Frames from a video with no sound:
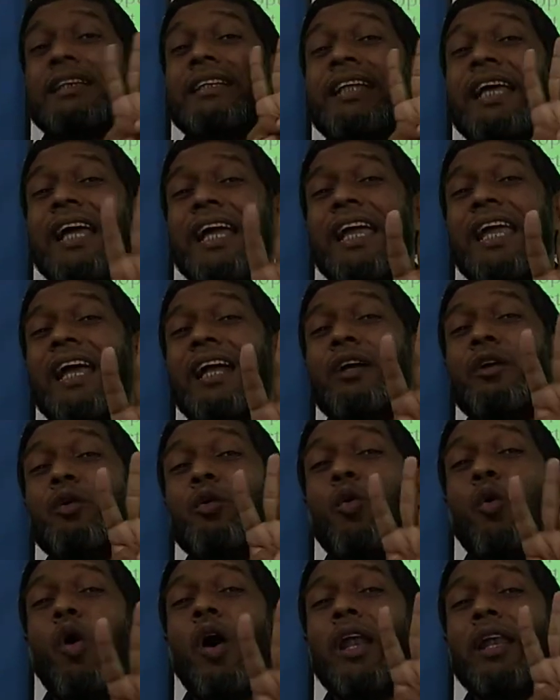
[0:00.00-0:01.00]
They can
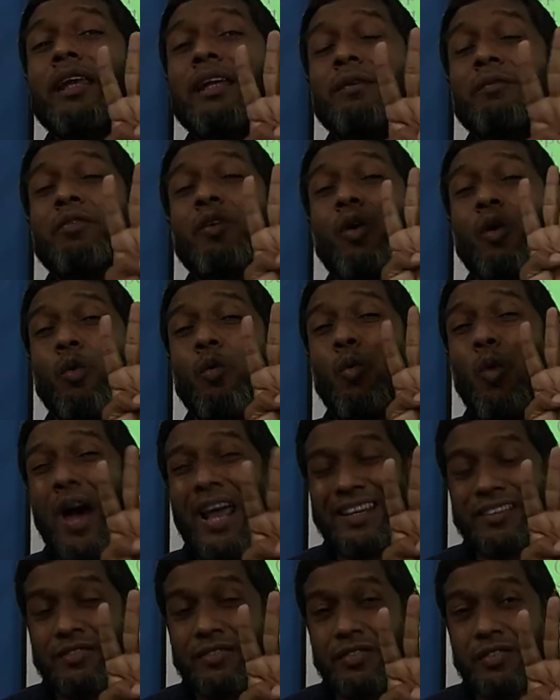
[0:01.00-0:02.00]
do only 4
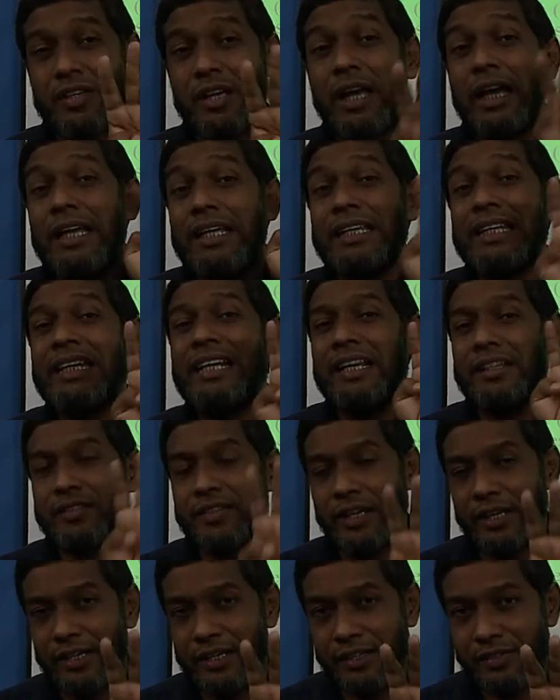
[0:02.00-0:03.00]
verbs in a
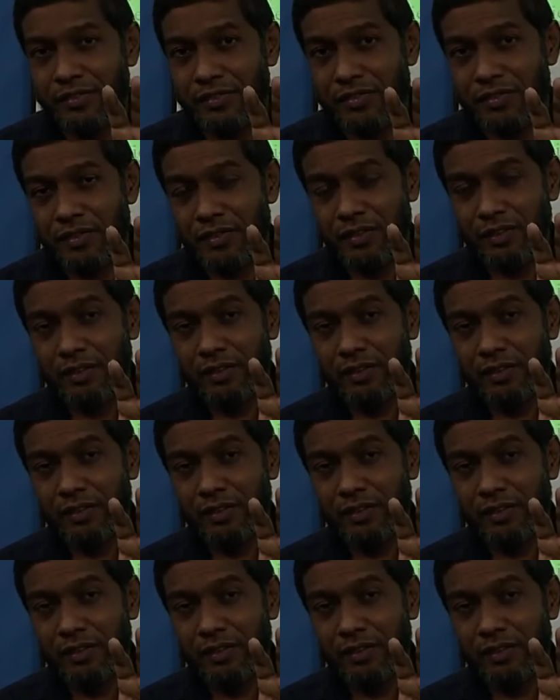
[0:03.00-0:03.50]
sentence.